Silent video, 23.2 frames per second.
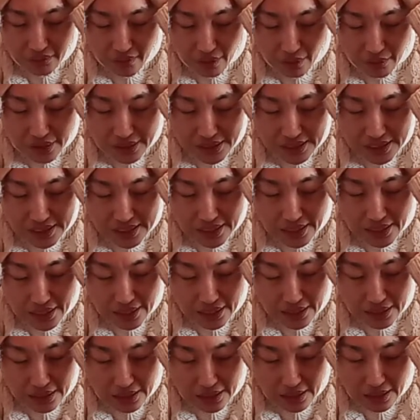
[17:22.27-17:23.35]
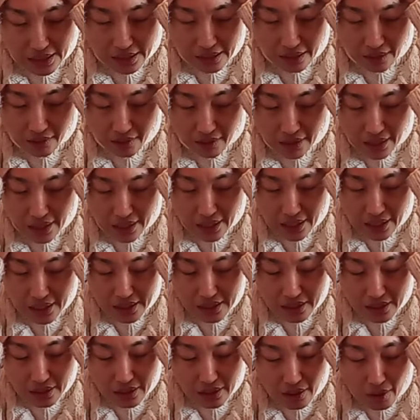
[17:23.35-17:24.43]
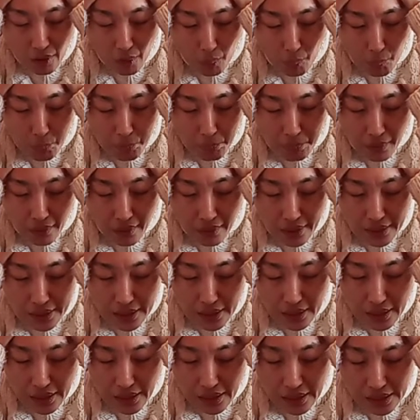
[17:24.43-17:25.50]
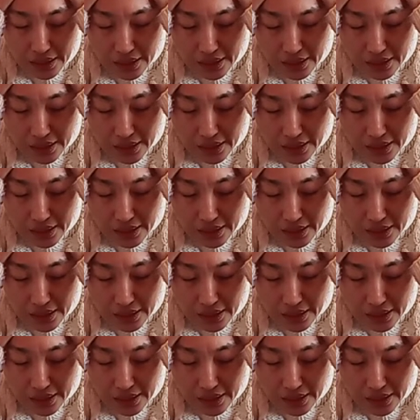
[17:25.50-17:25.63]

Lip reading: very skin in our head, but it